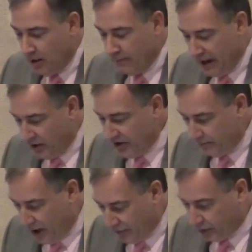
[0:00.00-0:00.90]
Mary, the
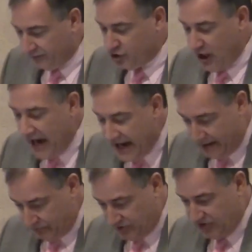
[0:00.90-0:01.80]
mother of
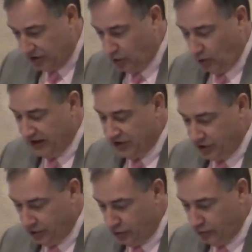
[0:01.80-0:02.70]
James, according
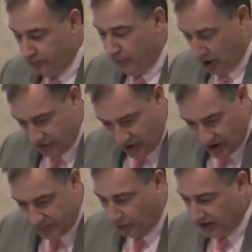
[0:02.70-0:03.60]
to Mark's
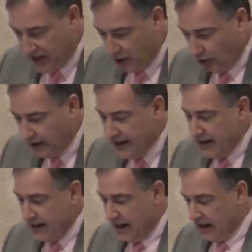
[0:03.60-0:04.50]
gospel here.
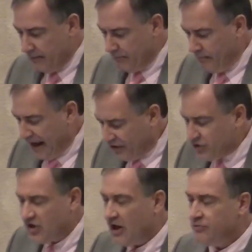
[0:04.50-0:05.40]

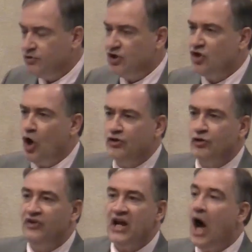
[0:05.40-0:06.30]
Matthew's gospel just calls her
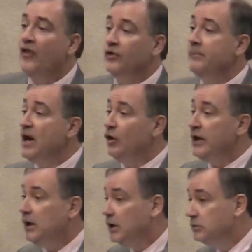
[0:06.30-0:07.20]
the other
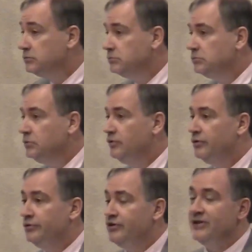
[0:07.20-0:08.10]
Mary.
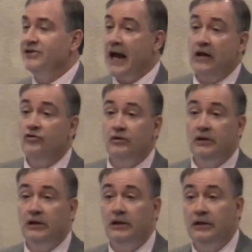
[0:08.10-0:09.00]
She doesn't
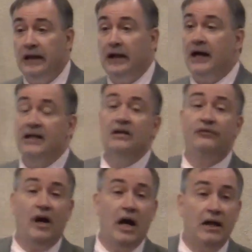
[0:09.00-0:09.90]
actually get
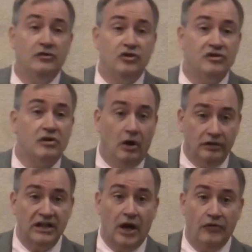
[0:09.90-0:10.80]
identified. She just called
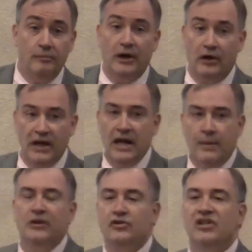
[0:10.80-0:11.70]
the other Mary.
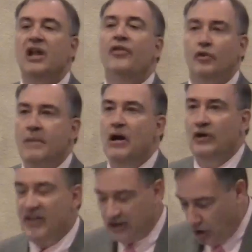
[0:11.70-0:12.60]
But there's another Mary
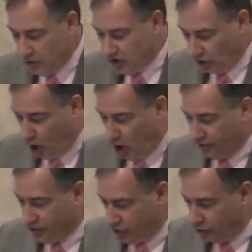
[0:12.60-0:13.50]
that goes
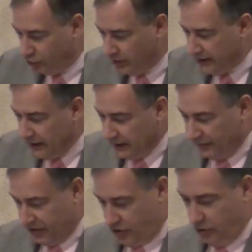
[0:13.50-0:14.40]
along to
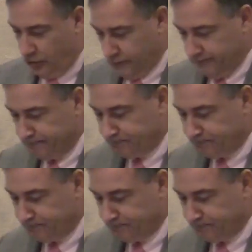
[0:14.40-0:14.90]
the tomb.